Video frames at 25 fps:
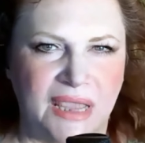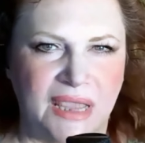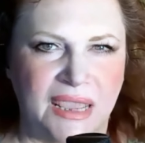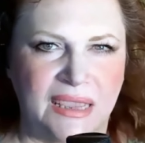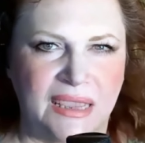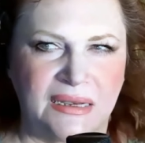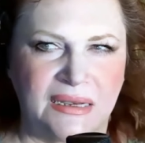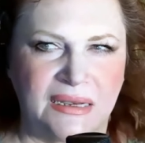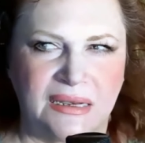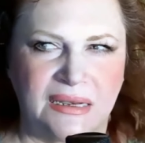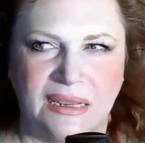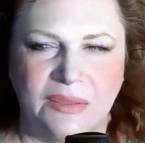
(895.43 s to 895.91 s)

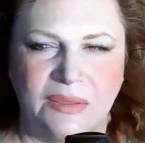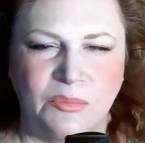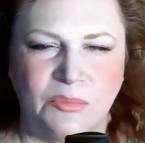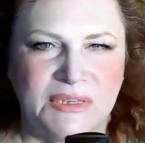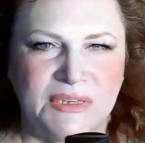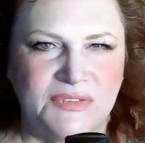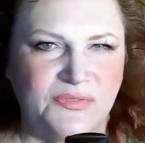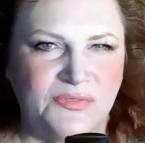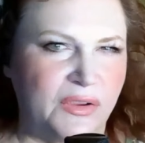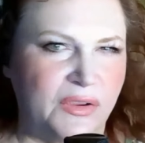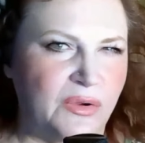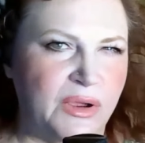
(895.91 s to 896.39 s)
and it was
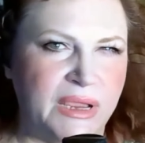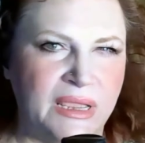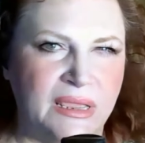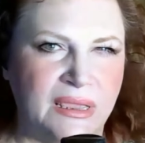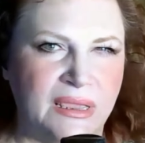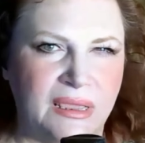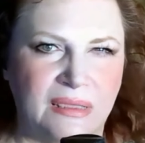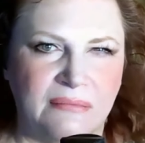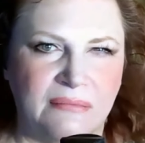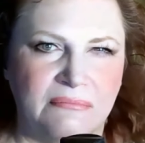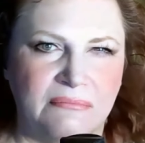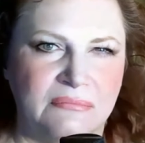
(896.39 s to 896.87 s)
very
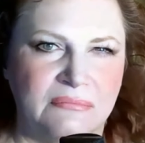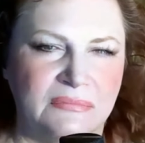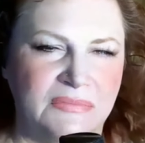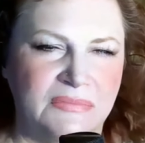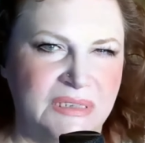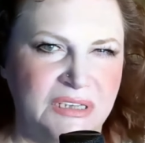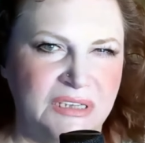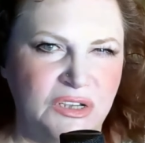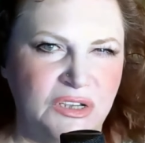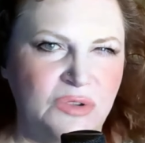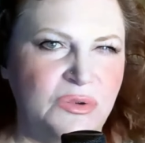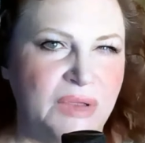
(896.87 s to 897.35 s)

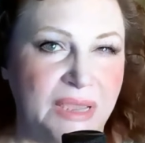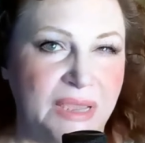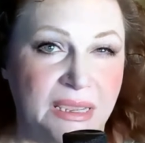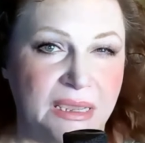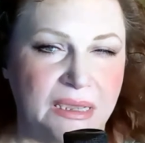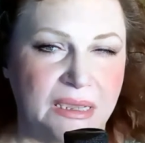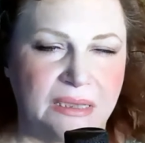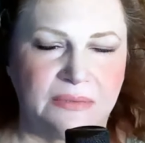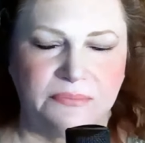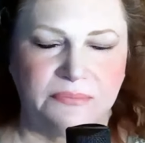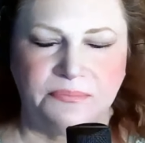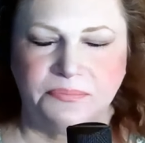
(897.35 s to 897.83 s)
unique.